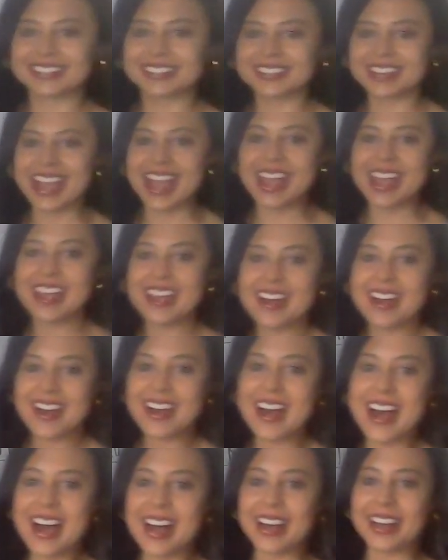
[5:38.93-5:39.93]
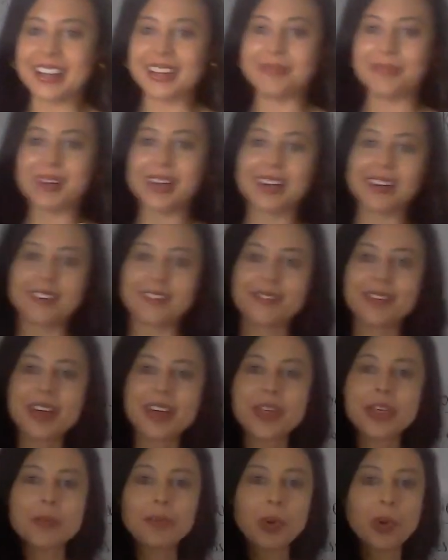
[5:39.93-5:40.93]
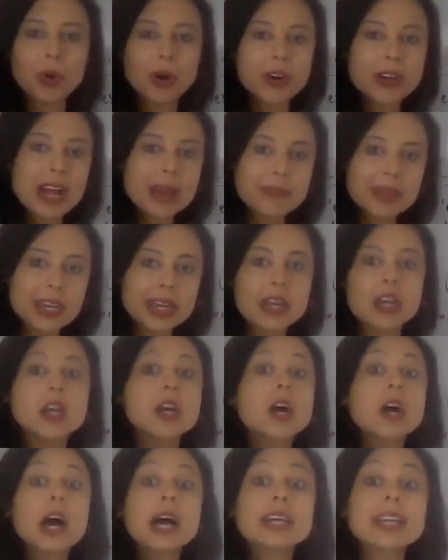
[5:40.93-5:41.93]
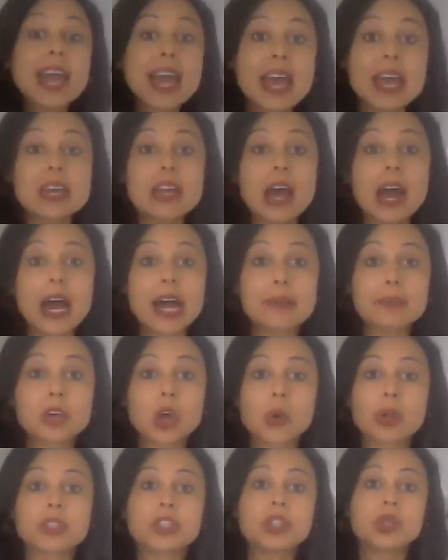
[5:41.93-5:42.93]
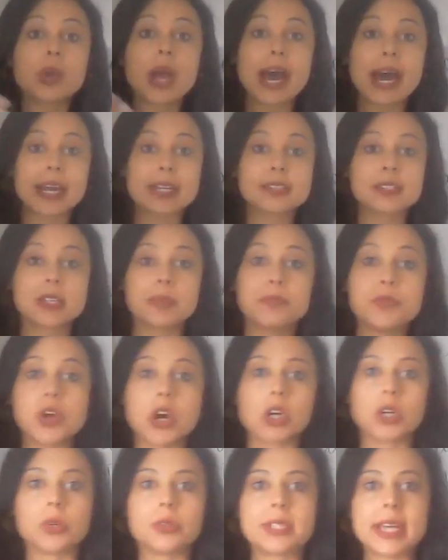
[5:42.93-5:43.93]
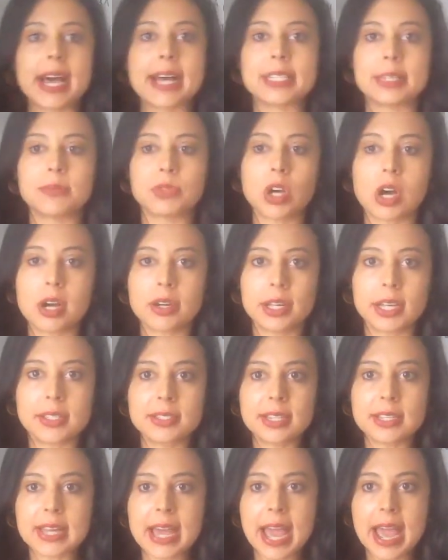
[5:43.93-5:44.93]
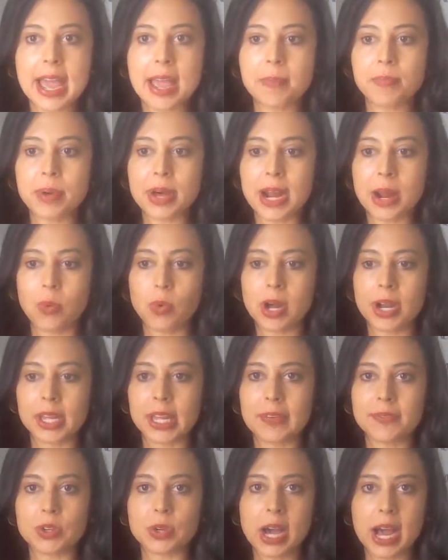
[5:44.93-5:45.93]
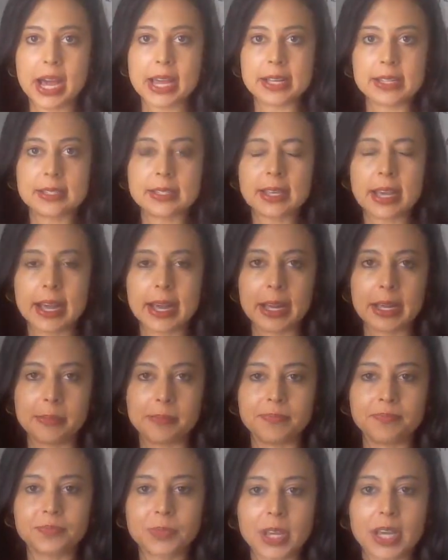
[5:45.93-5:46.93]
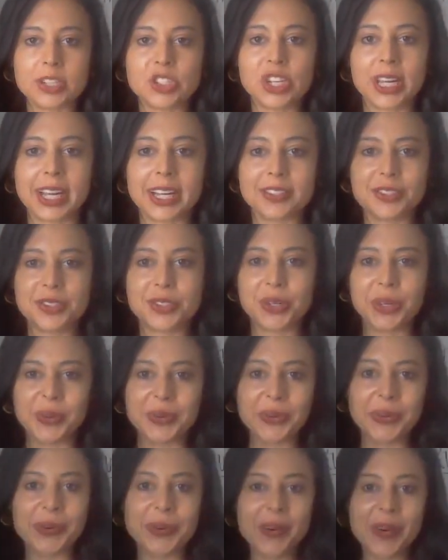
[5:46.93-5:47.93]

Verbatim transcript: Okay um, of the board. I mean, again, I'm going to add some notes as I'm talking today, but I want to give you guys um, a chance to